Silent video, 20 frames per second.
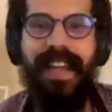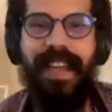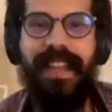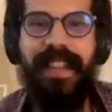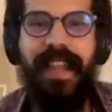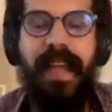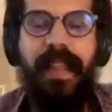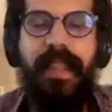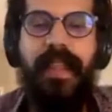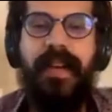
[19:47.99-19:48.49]
And
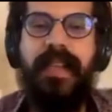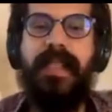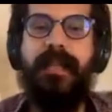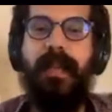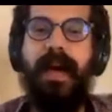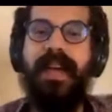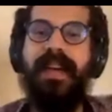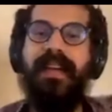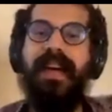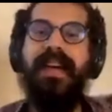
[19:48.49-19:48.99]
then there's
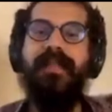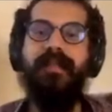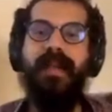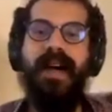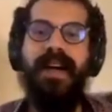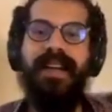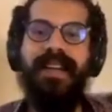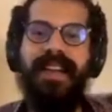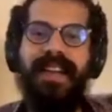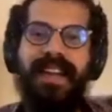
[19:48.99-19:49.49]
my
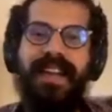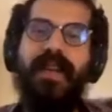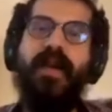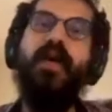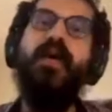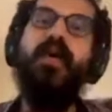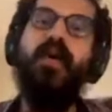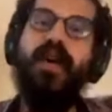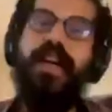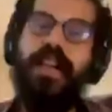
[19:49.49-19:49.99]
grandma,
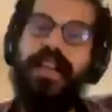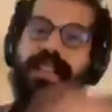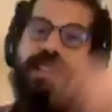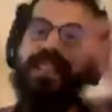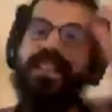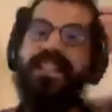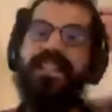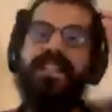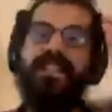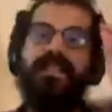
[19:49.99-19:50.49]
who
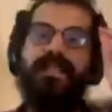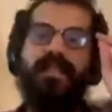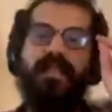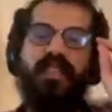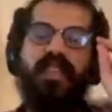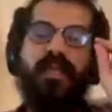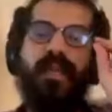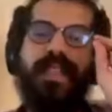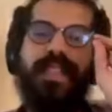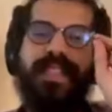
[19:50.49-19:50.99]
is
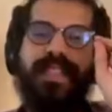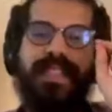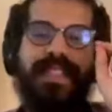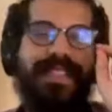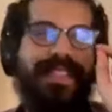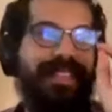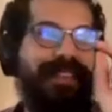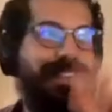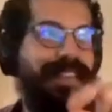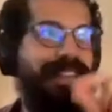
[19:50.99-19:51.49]
she
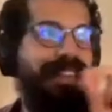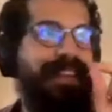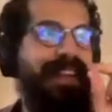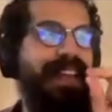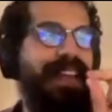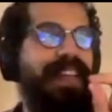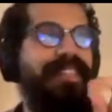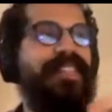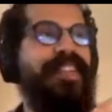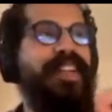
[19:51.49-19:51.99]
was
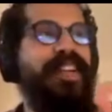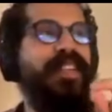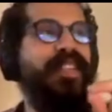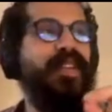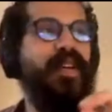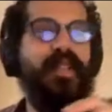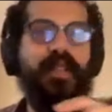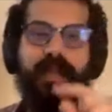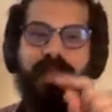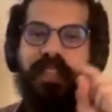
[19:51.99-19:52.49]
11 years
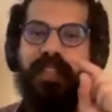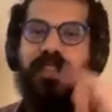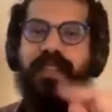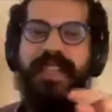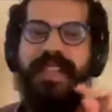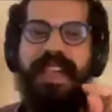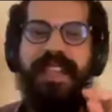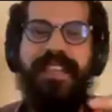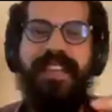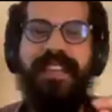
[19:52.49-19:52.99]
old when she
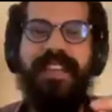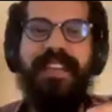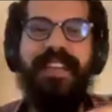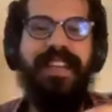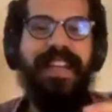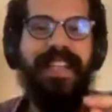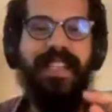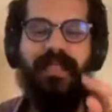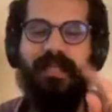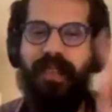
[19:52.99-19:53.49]
was ethnically
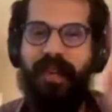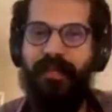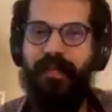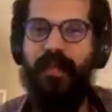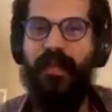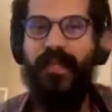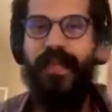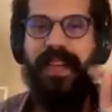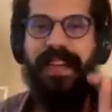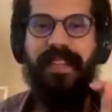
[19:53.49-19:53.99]
cleansed from
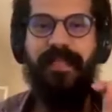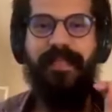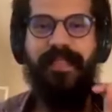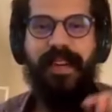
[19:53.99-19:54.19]
Lubia,